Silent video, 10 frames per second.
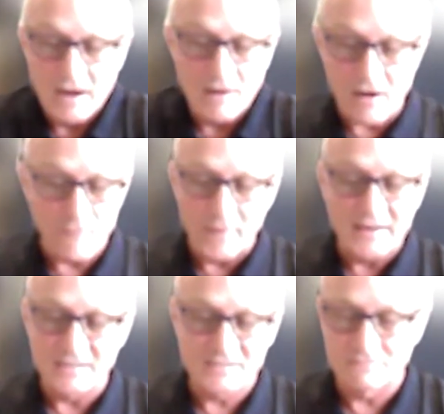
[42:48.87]
Everybody
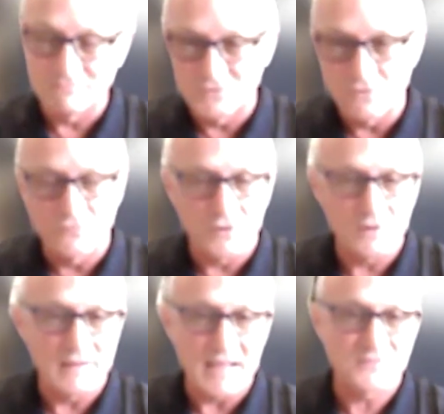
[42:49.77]
does 2
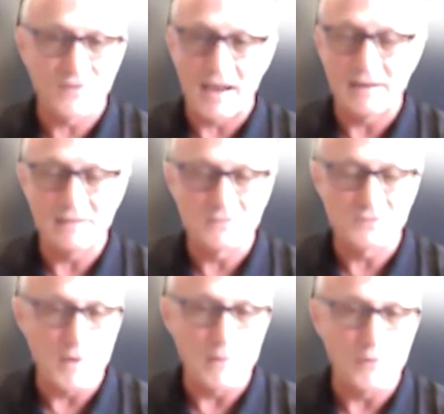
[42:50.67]
foot, and that's fine. And
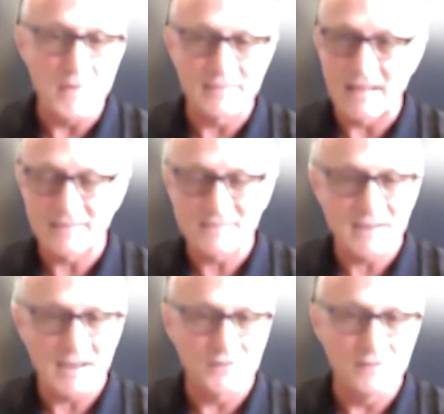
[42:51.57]
so maybe we make that the
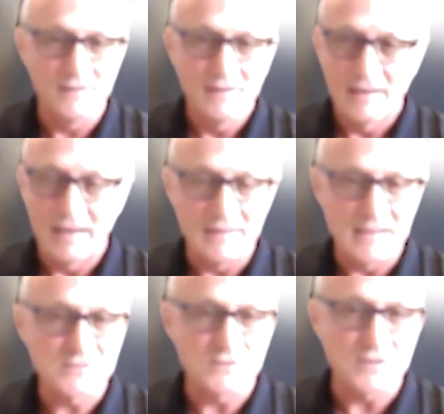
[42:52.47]
standard,
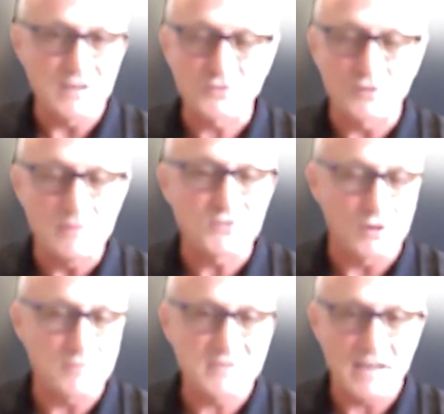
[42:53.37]
unless there's extreme
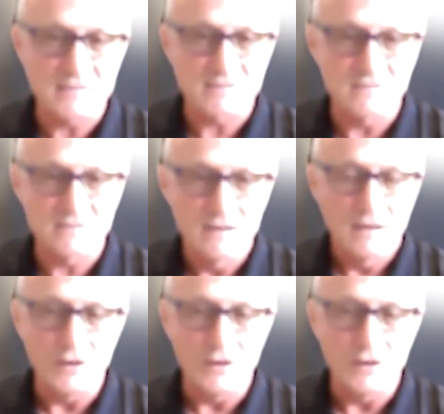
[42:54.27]
circumstances.